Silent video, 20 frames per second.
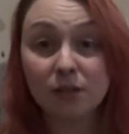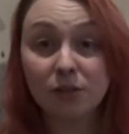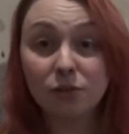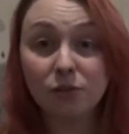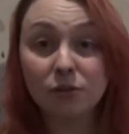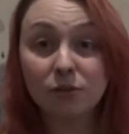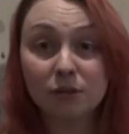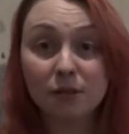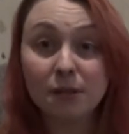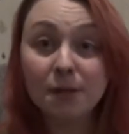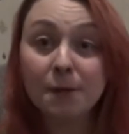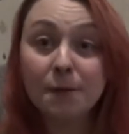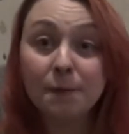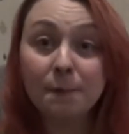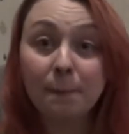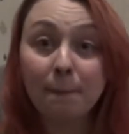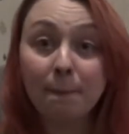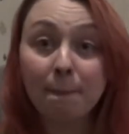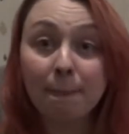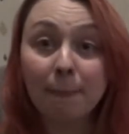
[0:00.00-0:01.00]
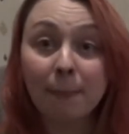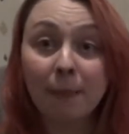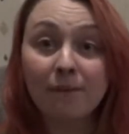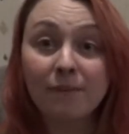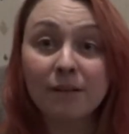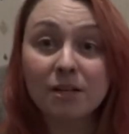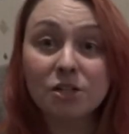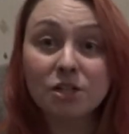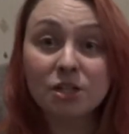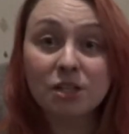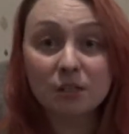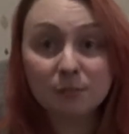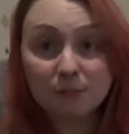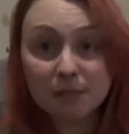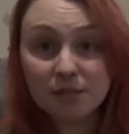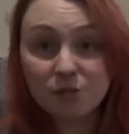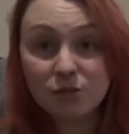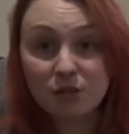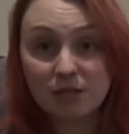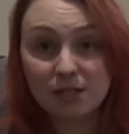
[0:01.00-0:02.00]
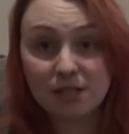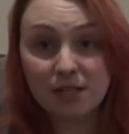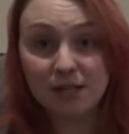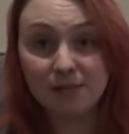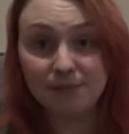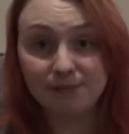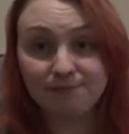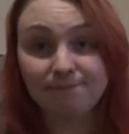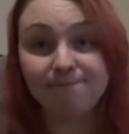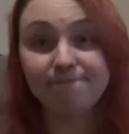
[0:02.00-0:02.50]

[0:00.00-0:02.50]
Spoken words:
you're eventually going to be interested in.